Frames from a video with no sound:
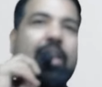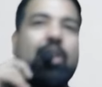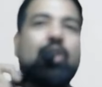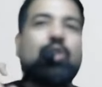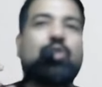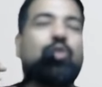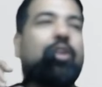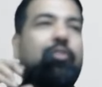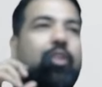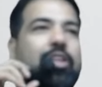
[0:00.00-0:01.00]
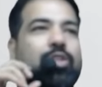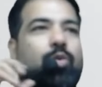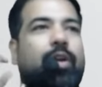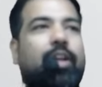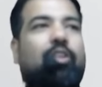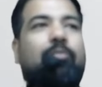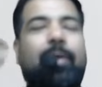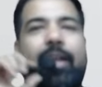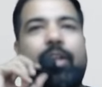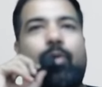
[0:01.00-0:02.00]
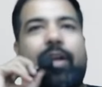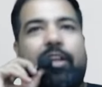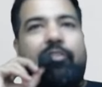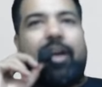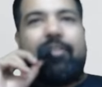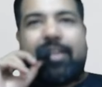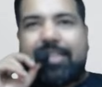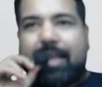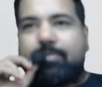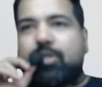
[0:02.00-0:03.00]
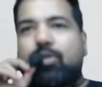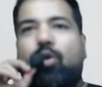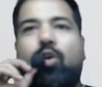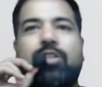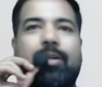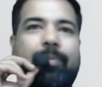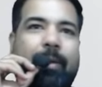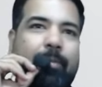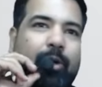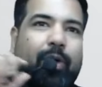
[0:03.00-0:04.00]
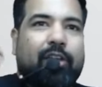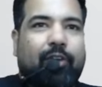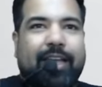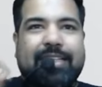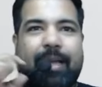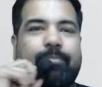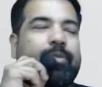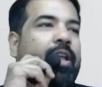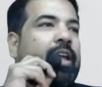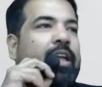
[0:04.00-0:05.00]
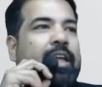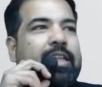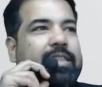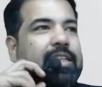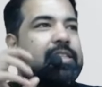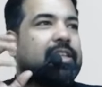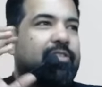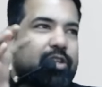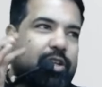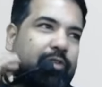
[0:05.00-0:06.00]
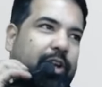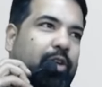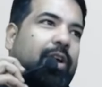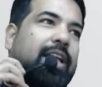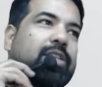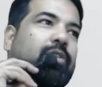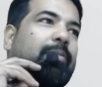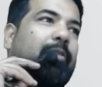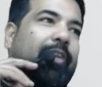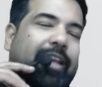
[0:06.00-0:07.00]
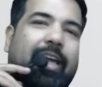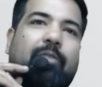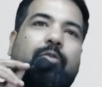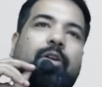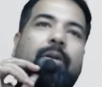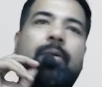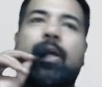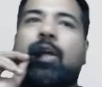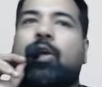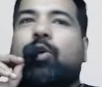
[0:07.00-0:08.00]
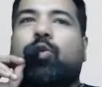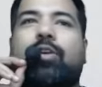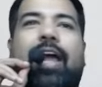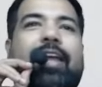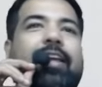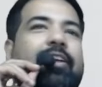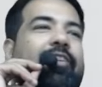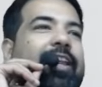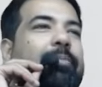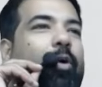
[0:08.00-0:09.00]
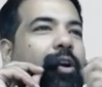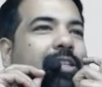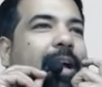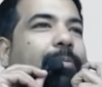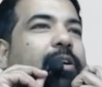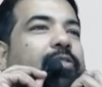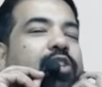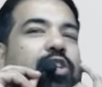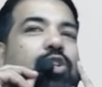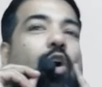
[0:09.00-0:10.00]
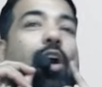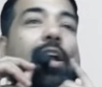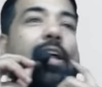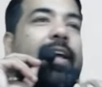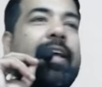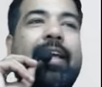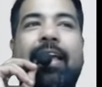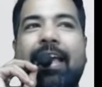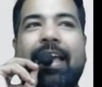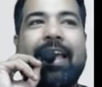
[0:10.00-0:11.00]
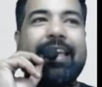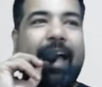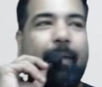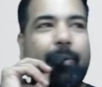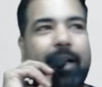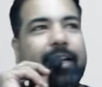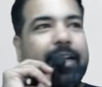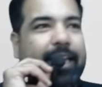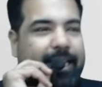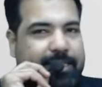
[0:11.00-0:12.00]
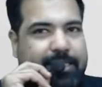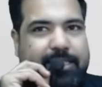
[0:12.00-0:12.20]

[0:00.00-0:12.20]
So if you're a student of May 25 exams or September 25 exam, this revision video, guys, will be very helpful to tackle a very important chapter which is called capital gains.